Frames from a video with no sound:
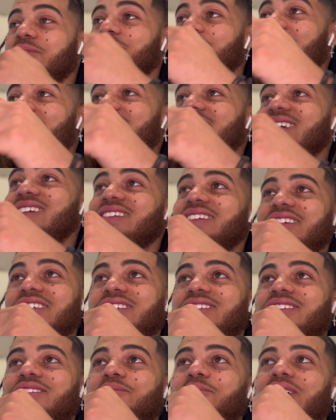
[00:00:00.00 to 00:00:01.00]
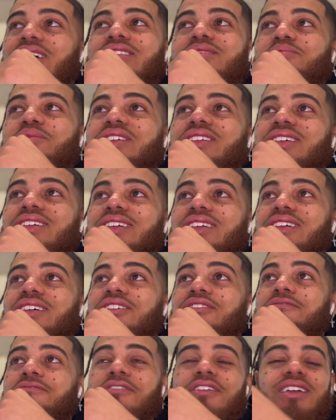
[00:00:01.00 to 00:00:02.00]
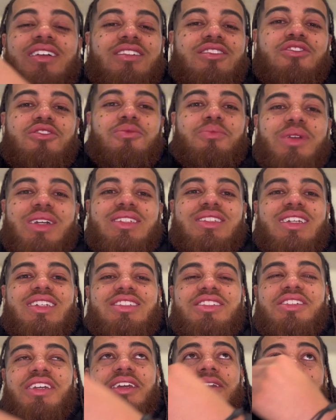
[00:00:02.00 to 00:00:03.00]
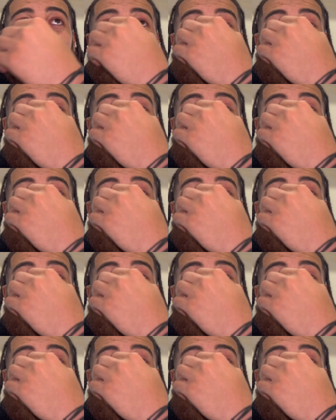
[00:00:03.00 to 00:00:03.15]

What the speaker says: back in DC, about to meet again for her little birthday jank.